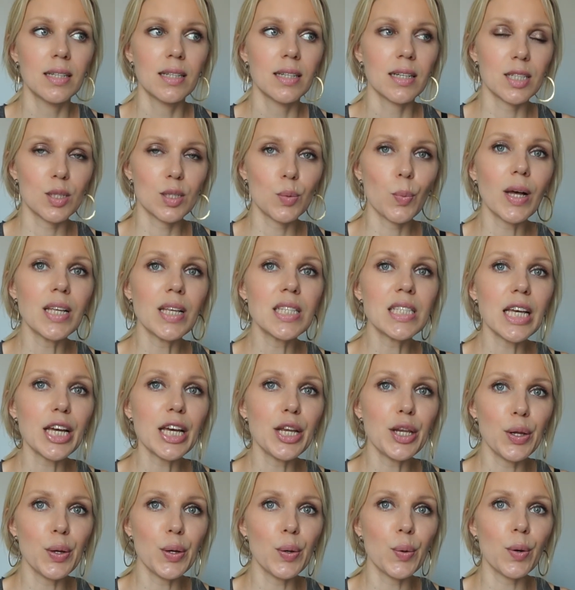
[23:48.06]
because once I
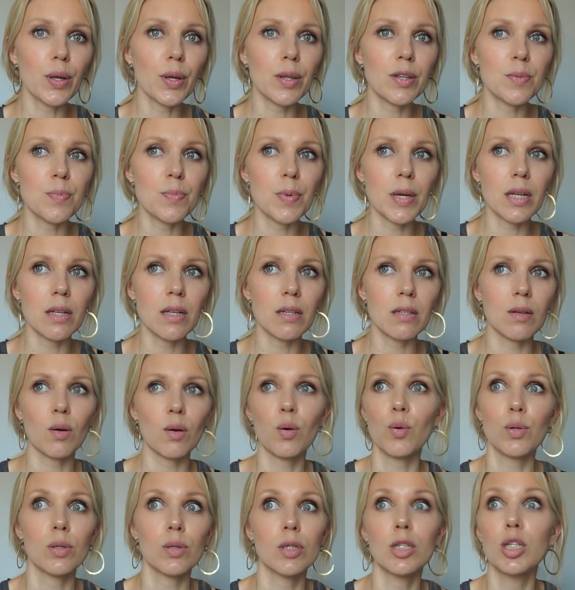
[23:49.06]
knew it's been
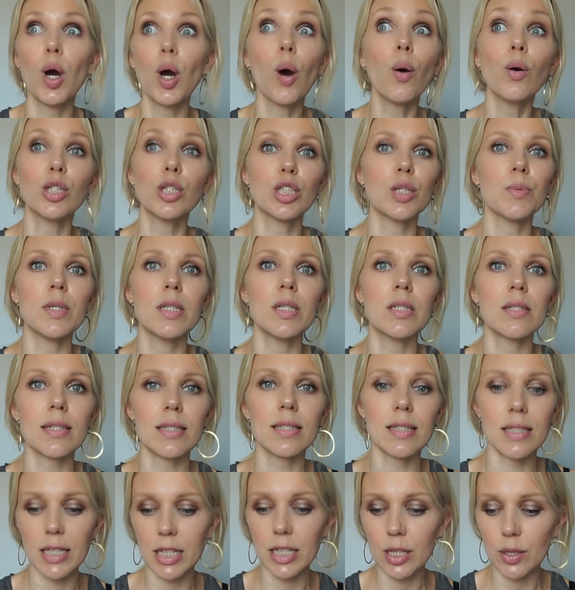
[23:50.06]
or going to be
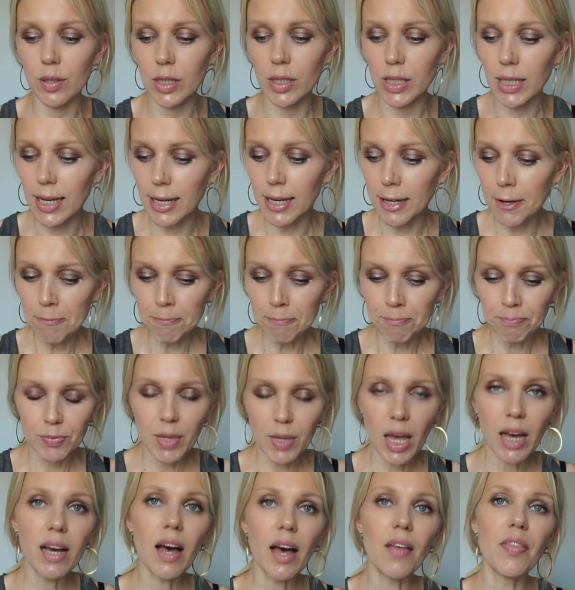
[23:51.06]
discontinued,
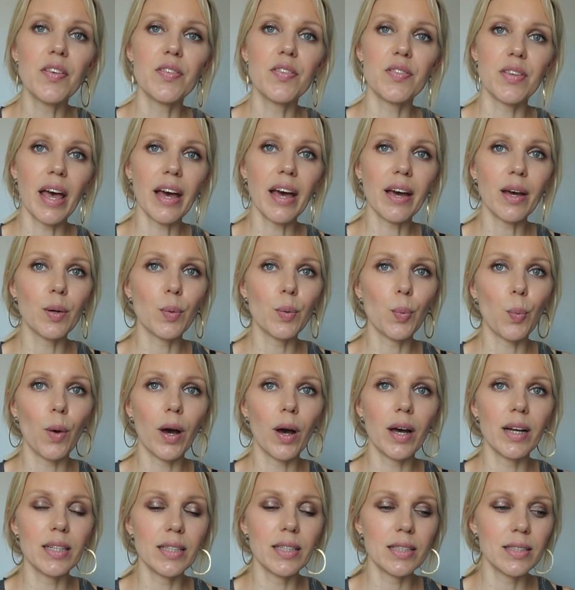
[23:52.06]
I got the second
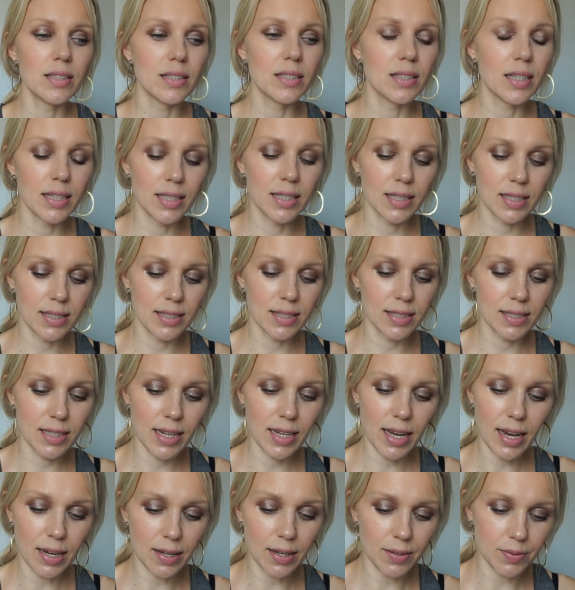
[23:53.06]
one. And
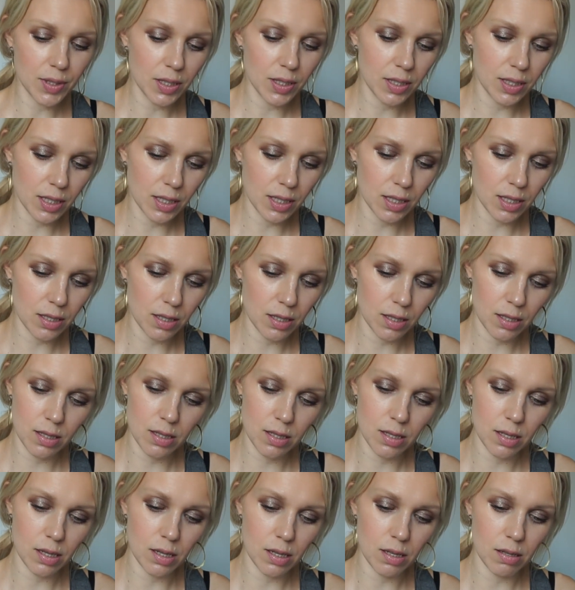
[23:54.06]
yeah, I think this is
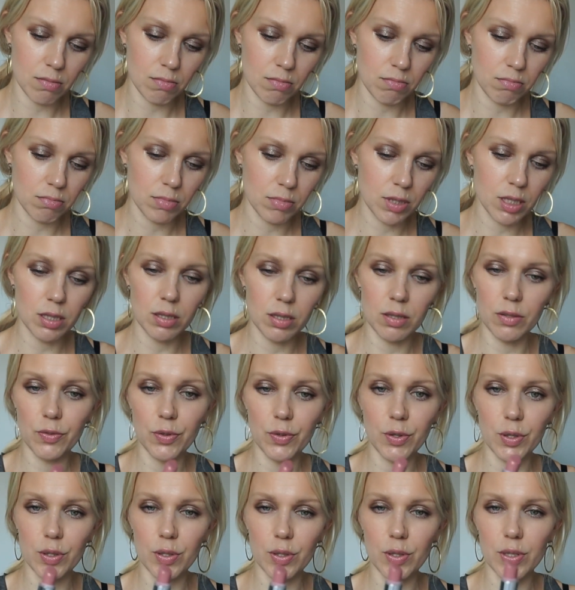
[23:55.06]
the, I don't know,
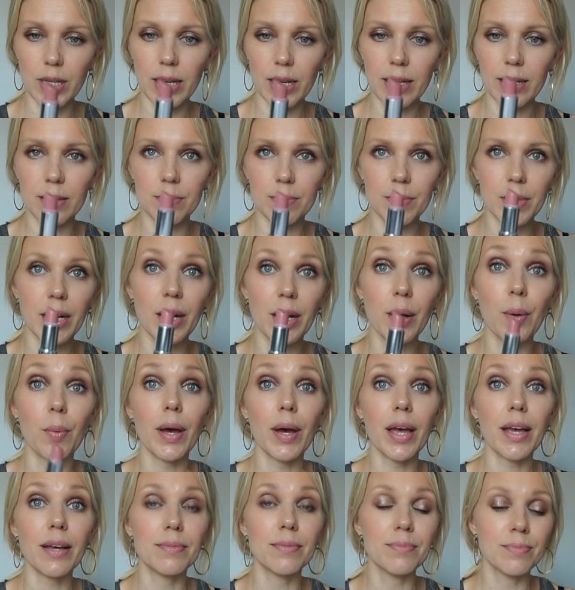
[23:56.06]
first or second, but
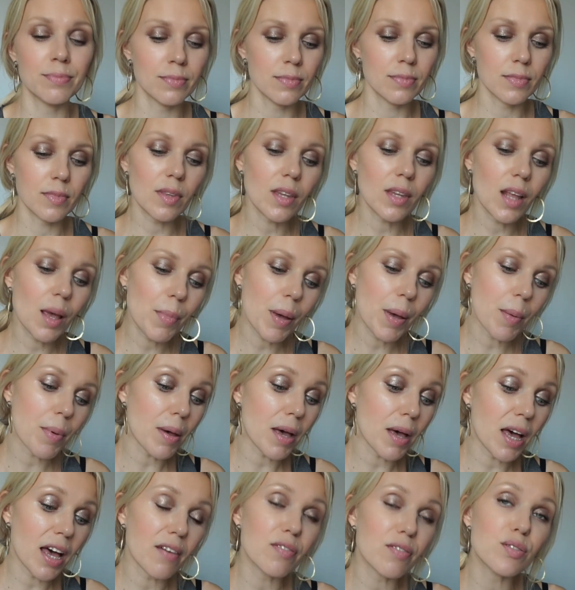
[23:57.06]
anyway, I'm happy
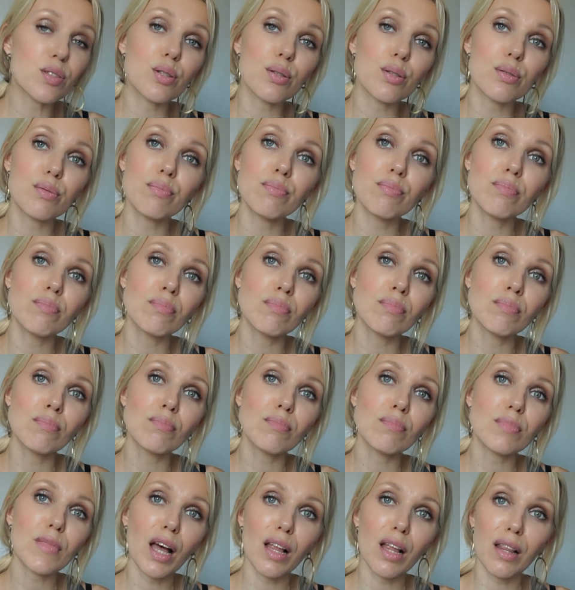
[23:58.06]
I have two.
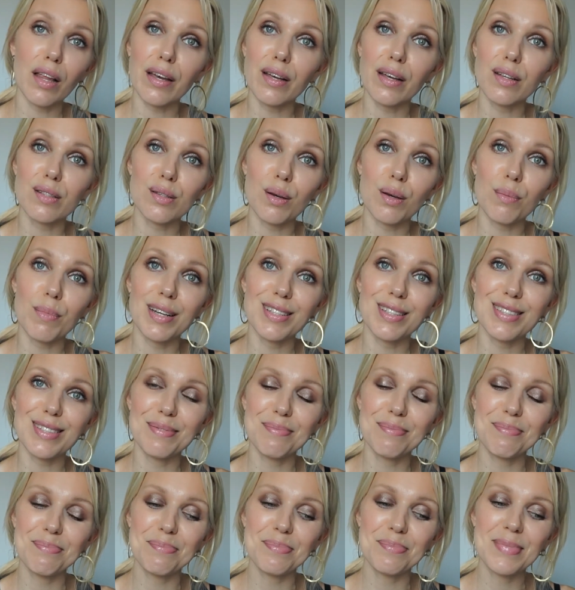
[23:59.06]
I like it so much.
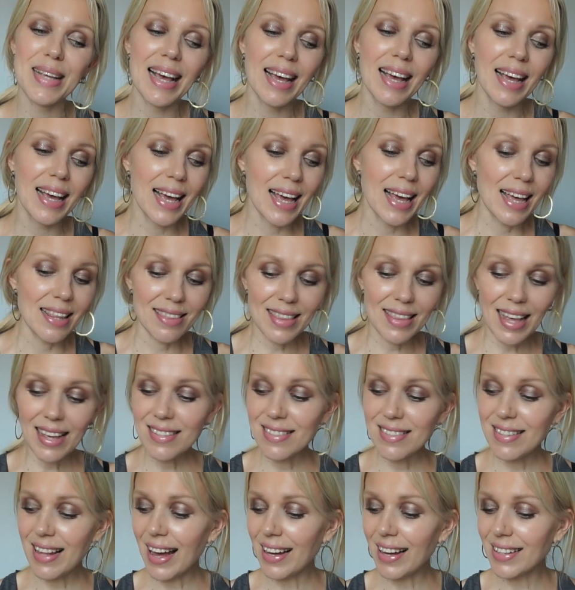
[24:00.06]

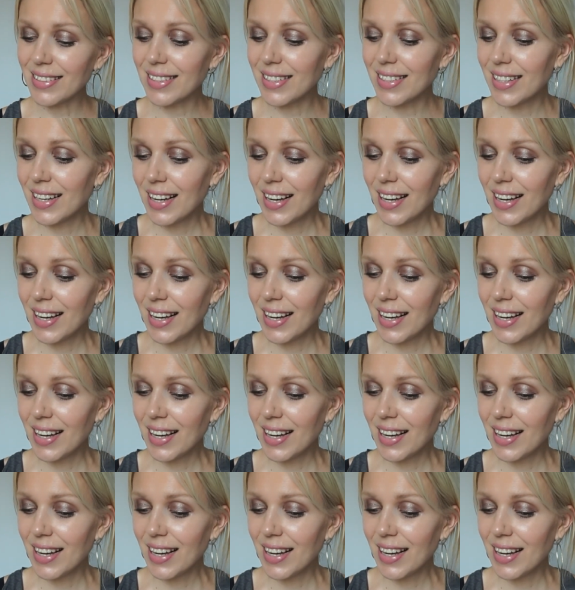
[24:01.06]
That's that.